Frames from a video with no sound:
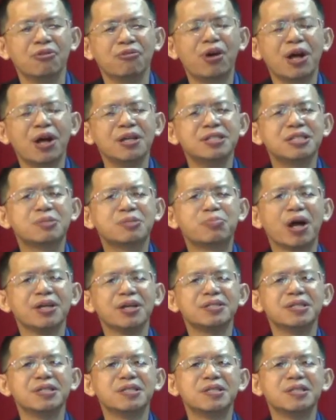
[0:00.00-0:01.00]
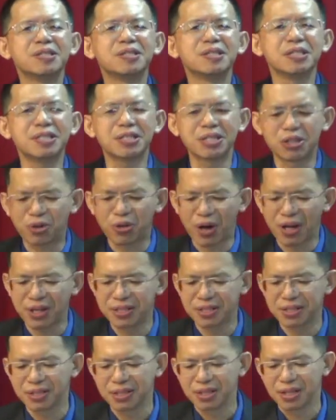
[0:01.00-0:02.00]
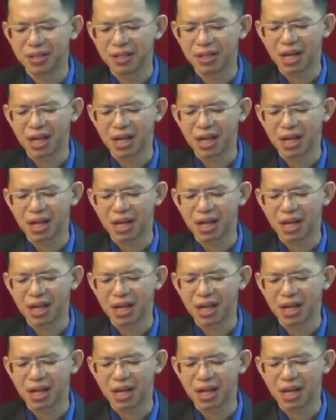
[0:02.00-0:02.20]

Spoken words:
Friends, brothers and sisters in Christ,